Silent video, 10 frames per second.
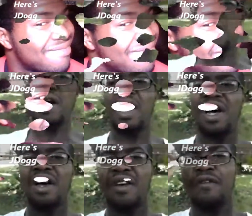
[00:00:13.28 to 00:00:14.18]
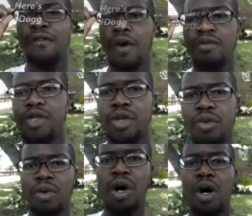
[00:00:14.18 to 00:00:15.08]
Live from
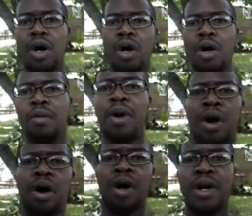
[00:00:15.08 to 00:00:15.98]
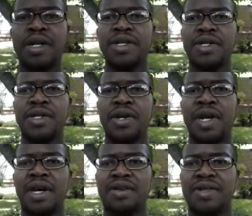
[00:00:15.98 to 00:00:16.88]
Jerome Harden
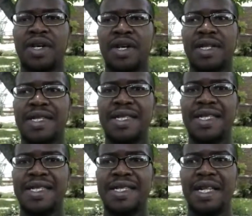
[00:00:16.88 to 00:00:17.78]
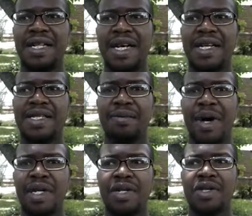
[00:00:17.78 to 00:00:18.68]
Studios. This is the latest of
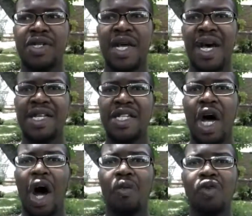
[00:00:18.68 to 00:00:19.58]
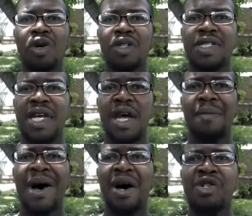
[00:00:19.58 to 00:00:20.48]
my newscast I'm willing to tell
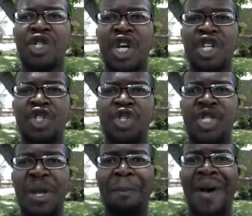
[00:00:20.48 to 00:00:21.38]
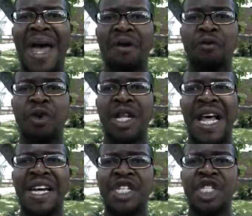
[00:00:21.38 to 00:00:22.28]
you about, so as you sit back,
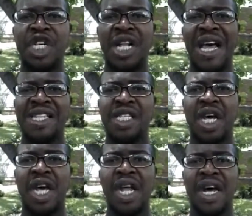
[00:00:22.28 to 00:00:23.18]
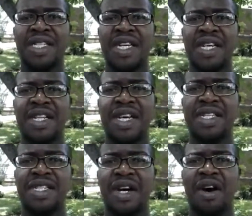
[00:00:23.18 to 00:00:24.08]
relax, chillax, and I'll tell you the
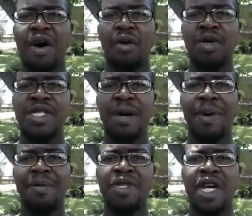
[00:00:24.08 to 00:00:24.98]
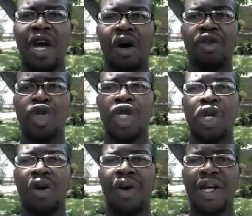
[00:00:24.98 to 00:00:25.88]
latest stuff. What's up, I'm JL. You
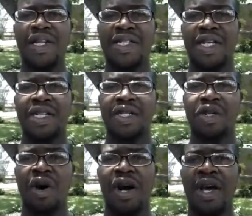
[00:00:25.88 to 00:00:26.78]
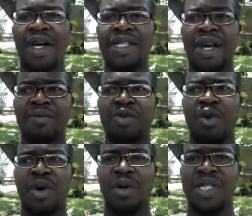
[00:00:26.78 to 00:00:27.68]
chilling? Alright, let's get started.
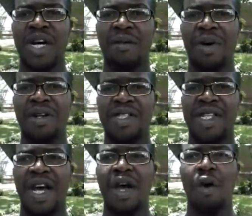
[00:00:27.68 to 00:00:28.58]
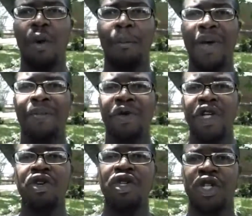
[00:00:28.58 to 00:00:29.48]
Topics we're going to talk about today, when people
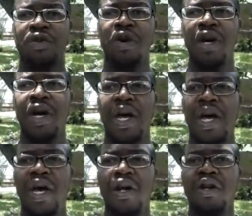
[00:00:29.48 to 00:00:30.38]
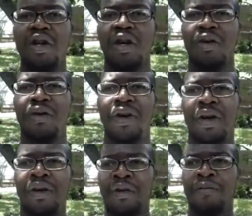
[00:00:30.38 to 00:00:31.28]
use you. And, you know,
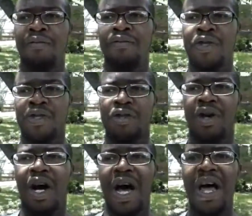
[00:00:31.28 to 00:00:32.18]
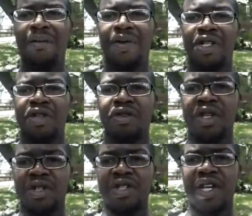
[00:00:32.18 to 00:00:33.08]
so I haven't been
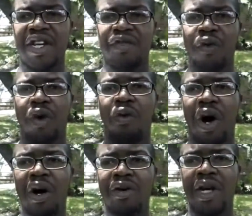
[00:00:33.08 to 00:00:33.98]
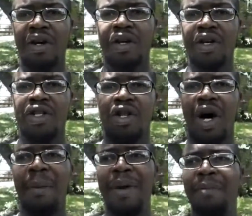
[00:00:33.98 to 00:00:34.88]
doing newscasts for a while now, because, you
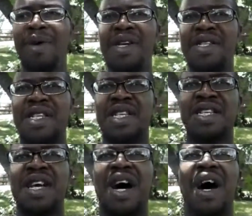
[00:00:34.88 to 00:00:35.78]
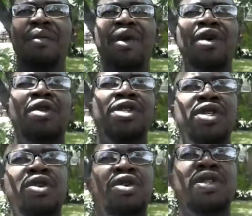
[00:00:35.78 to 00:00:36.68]
know, I've been busy, I've been going to
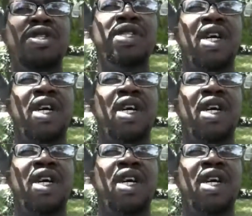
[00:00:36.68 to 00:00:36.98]
school and